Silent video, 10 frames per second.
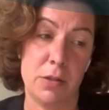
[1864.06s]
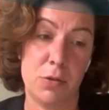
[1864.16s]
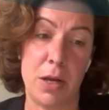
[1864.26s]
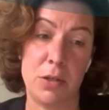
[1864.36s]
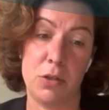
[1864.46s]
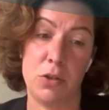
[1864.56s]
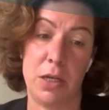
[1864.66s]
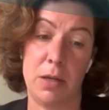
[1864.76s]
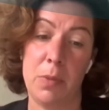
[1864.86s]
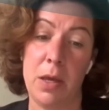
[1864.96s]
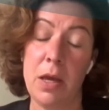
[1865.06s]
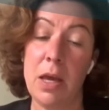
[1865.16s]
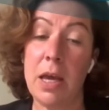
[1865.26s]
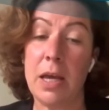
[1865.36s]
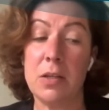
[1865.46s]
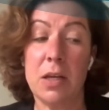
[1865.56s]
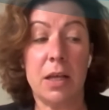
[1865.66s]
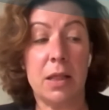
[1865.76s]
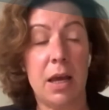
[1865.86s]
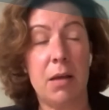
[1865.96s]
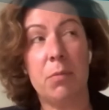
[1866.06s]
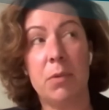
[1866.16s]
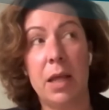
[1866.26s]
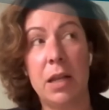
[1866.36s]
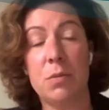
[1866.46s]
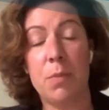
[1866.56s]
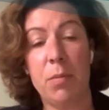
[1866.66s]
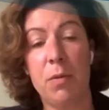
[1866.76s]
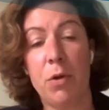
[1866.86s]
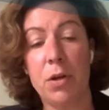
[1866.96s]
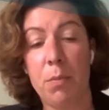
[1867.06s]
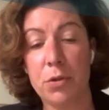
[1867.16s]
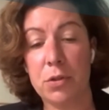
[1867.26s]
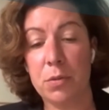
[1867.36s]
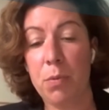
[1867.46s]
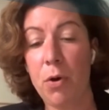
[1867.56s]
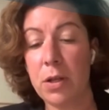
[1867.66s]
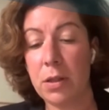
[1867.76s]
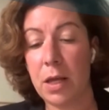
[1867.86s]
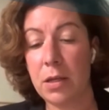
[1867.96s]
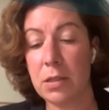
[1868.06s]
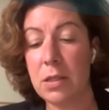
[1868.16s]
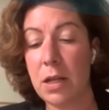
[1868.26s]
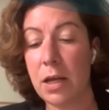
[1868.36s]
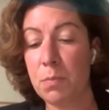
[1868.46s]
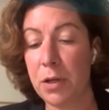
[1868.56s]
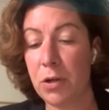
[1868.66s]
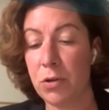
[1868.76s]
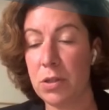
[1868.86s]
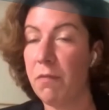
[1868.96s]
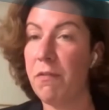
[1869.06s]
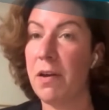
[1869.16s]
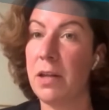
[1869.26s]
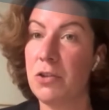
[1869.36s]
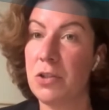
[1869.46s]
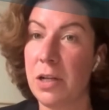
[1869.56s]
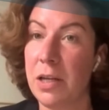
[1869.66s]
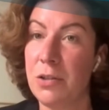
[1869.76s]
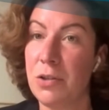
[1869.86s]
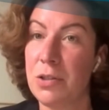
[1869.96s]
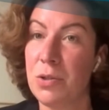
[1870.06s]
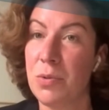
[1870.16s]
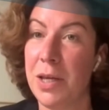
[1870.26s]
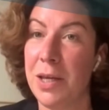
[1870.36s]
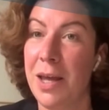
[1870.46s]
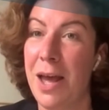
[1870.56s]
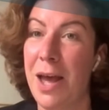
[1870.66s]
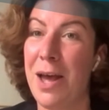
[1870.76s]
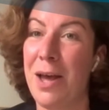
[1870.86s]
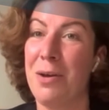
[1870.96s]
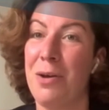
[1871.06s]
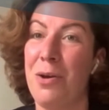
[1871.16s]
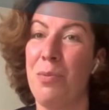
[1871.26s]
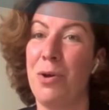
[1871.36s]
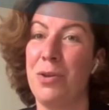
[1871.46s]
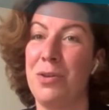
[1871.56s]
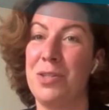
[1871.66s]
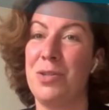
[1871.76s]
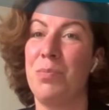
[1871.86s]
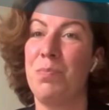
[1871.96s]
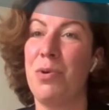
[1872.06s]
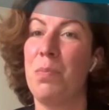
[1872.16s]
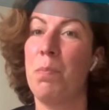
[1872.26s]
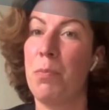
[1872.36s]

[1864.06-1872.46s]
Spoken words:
strategy. And that is maybe one important point. That is not because the financial industry wants to put